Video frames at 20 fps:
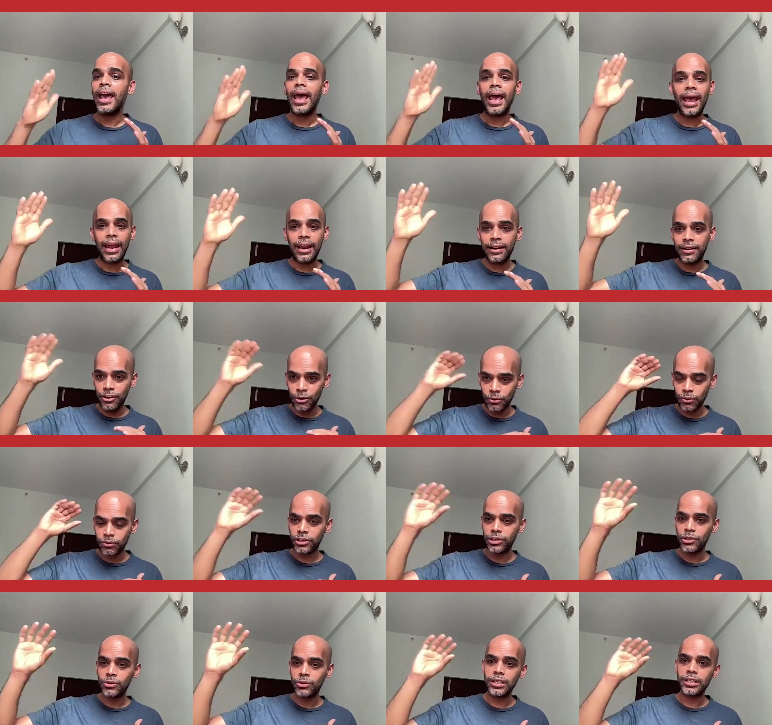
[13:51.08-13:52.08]
And, the
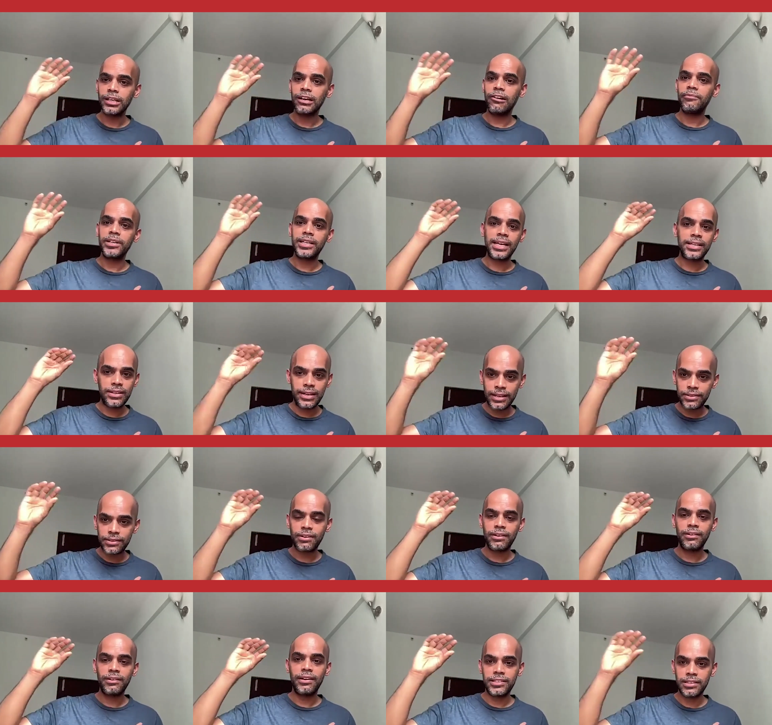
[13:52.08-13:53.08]
union government has
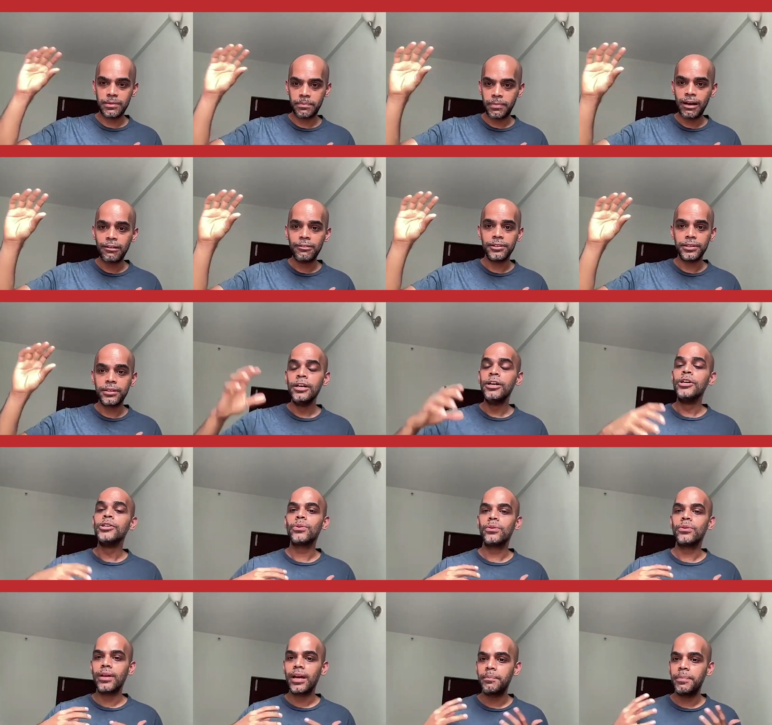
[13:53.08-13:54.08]
lesser and lesser power
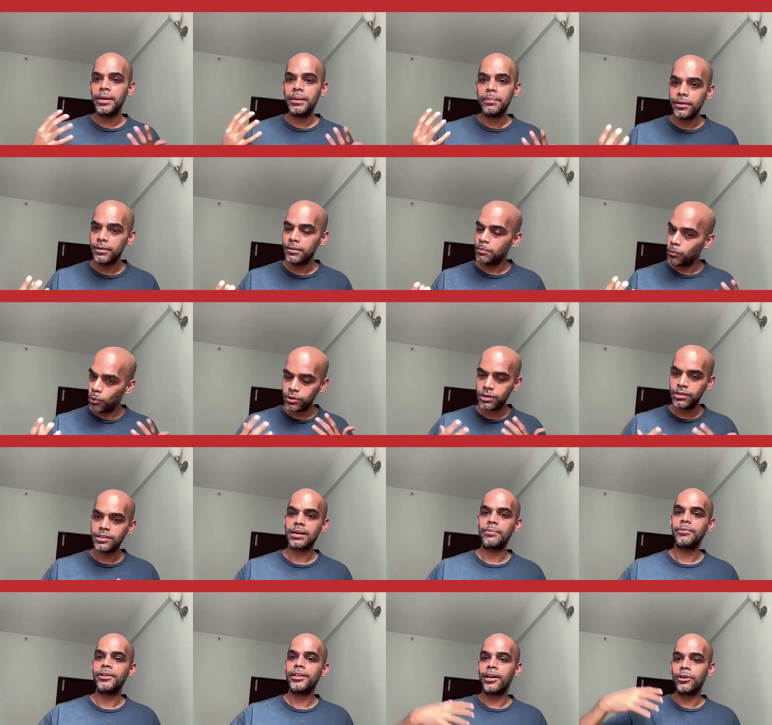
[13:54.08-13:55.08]
so that people both in
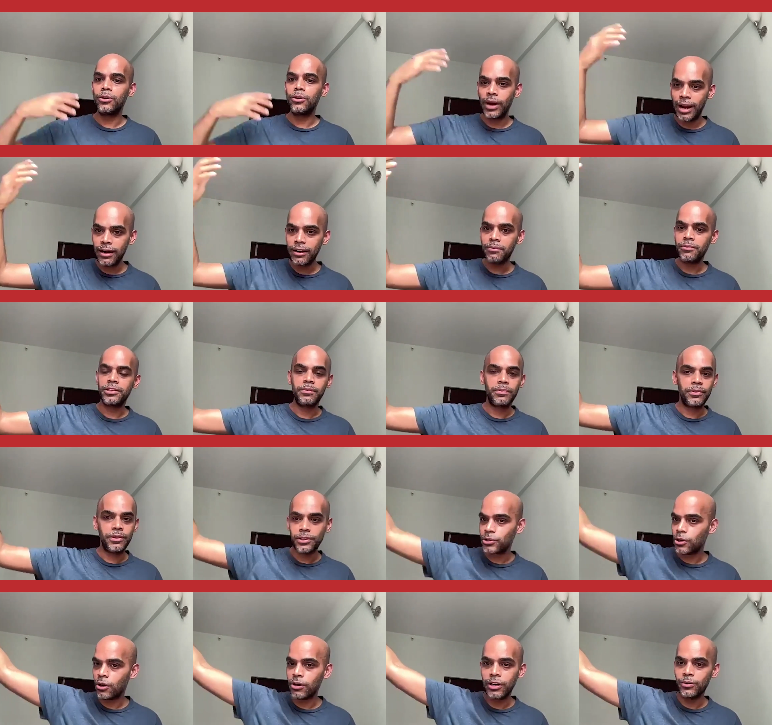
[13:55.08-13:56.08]
Tamil Nadu and in Madhya
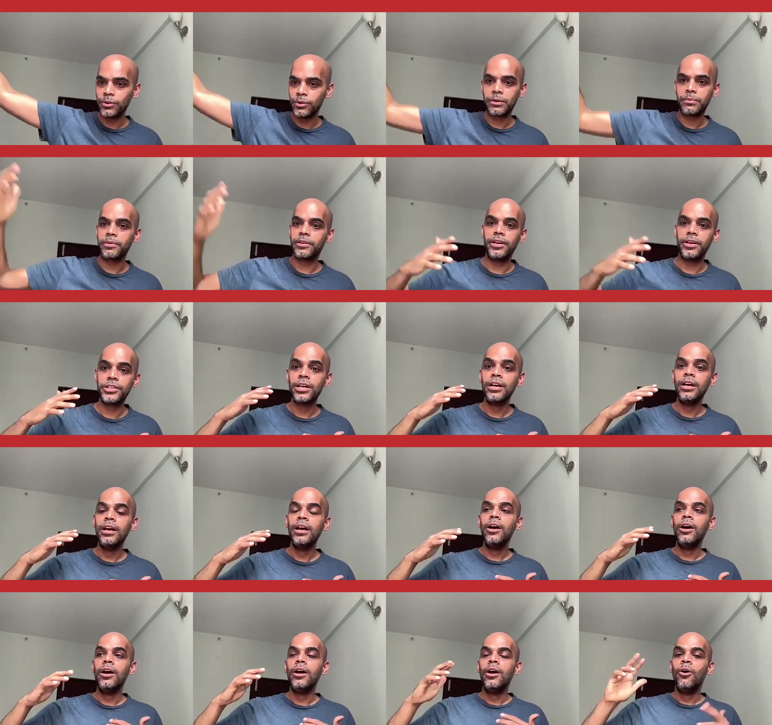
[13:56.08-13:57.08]
Pradesh or in Uttar Pradesh
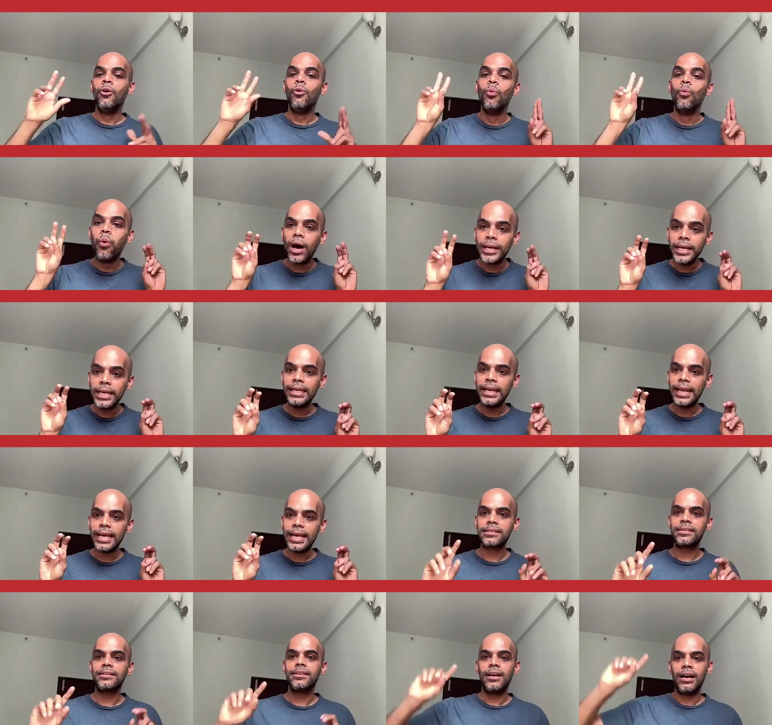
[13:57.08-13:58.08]
worry
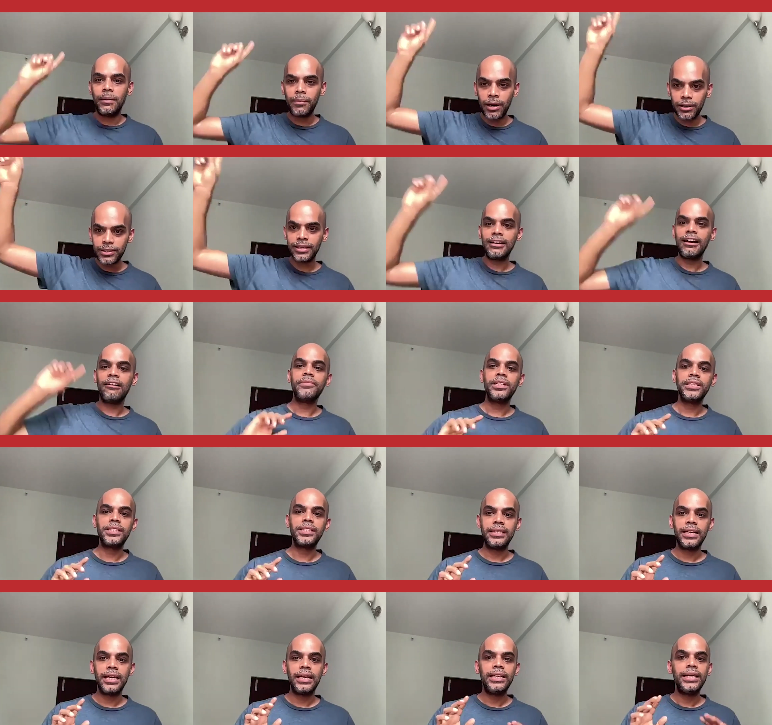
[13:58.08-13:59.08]
less about the government in
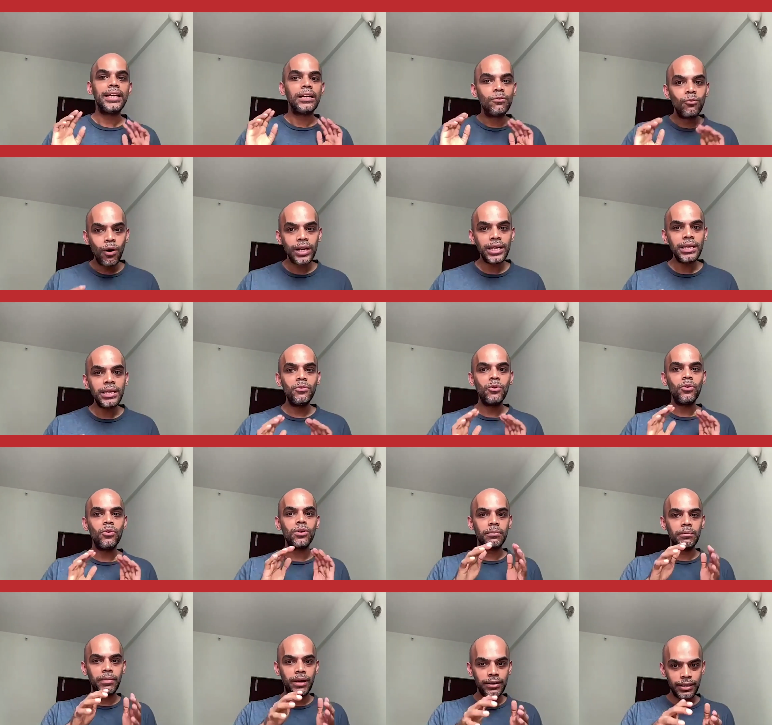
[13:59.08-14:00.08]
Delhi and worry more
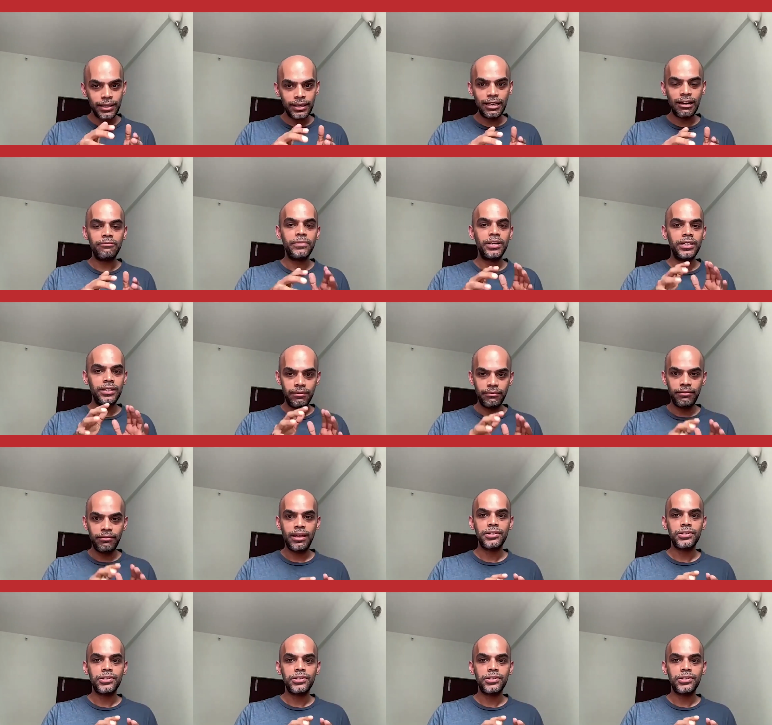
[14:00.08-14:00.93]
about the government in their